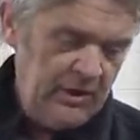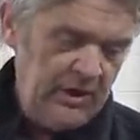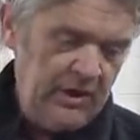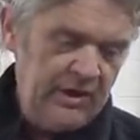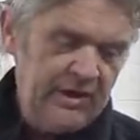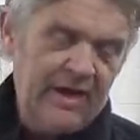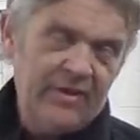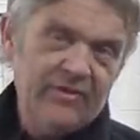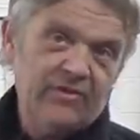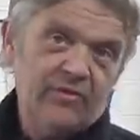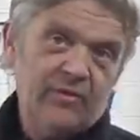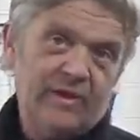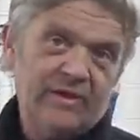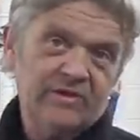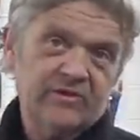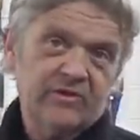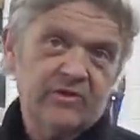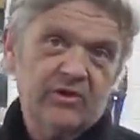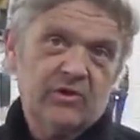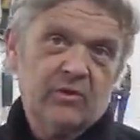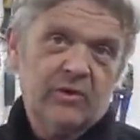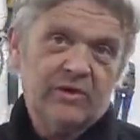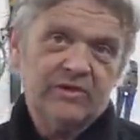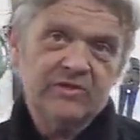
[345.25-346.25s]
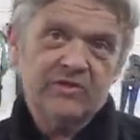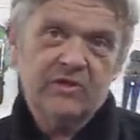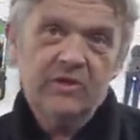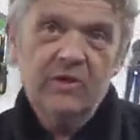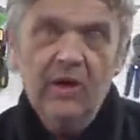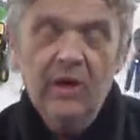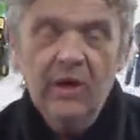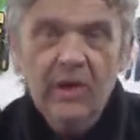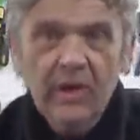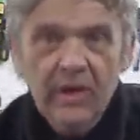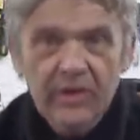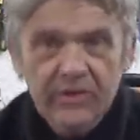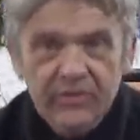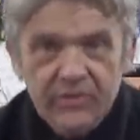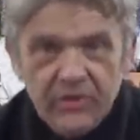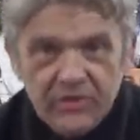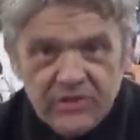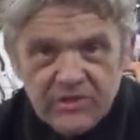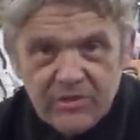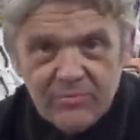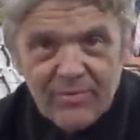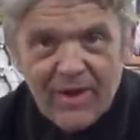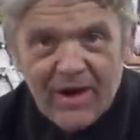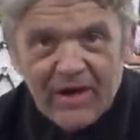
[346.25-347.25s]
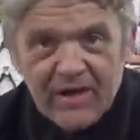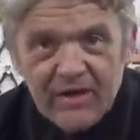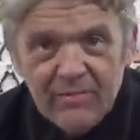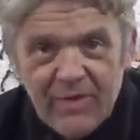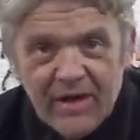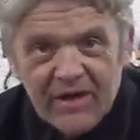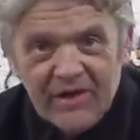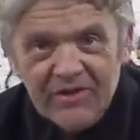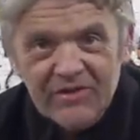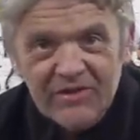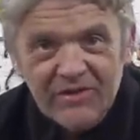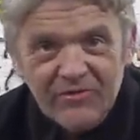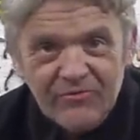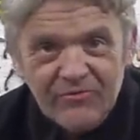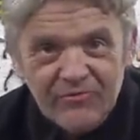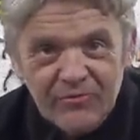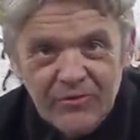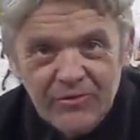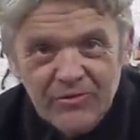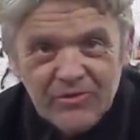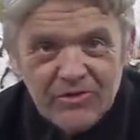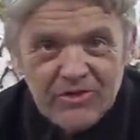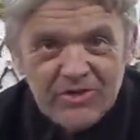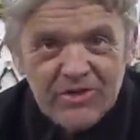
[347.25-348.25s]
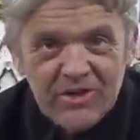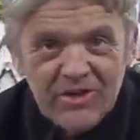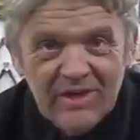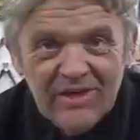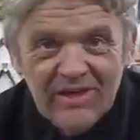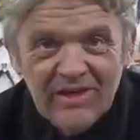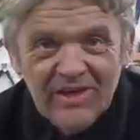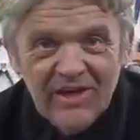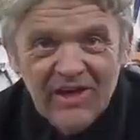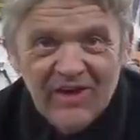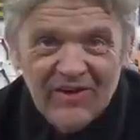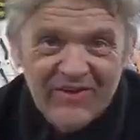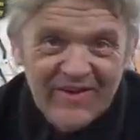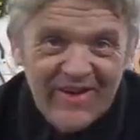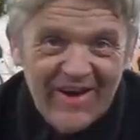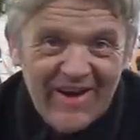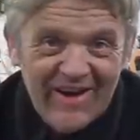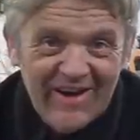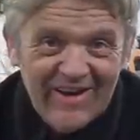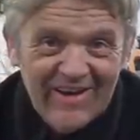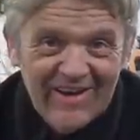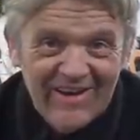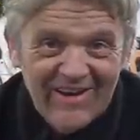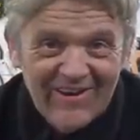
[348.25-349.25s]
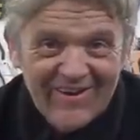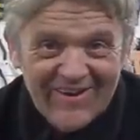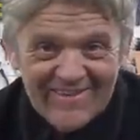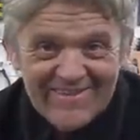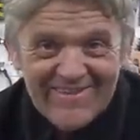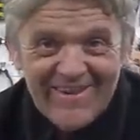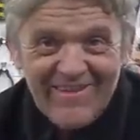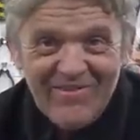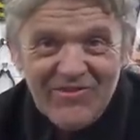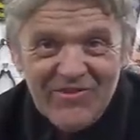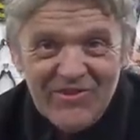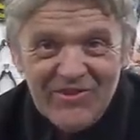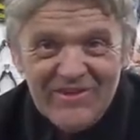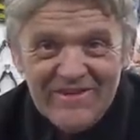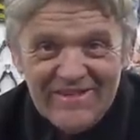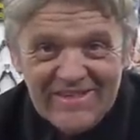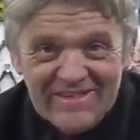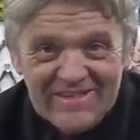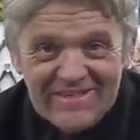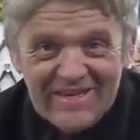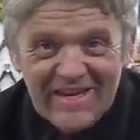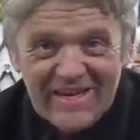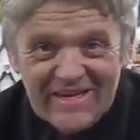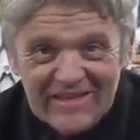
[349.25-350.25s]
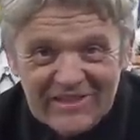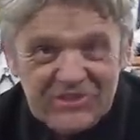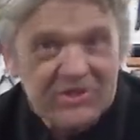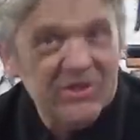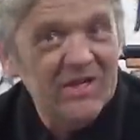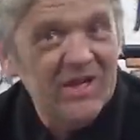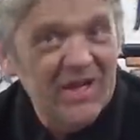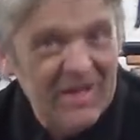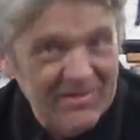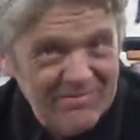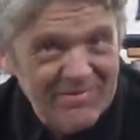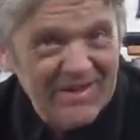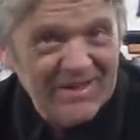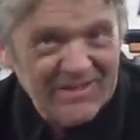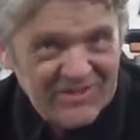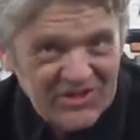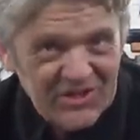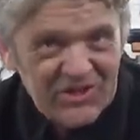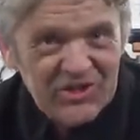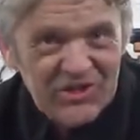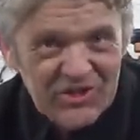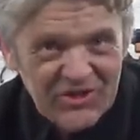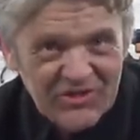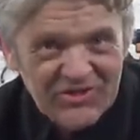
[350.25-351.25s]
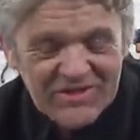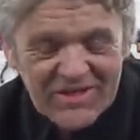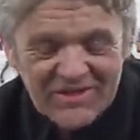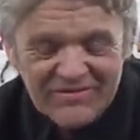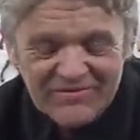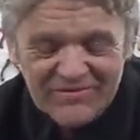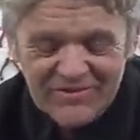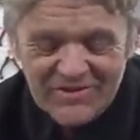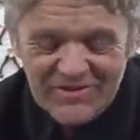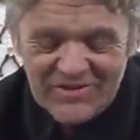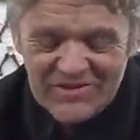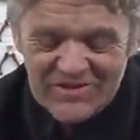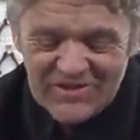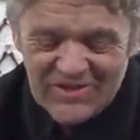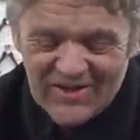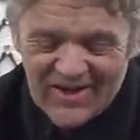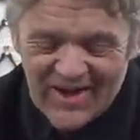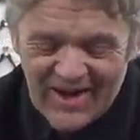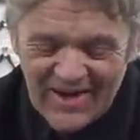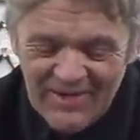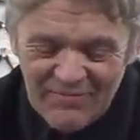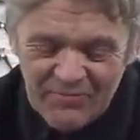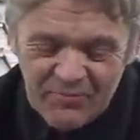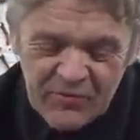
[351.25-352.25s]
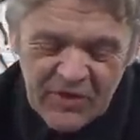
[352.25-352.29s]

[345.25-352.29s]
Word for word: Again, to answer the question, does the magnet make a difference? Oh yeah, look at 1036. It makes a huge difference, okay?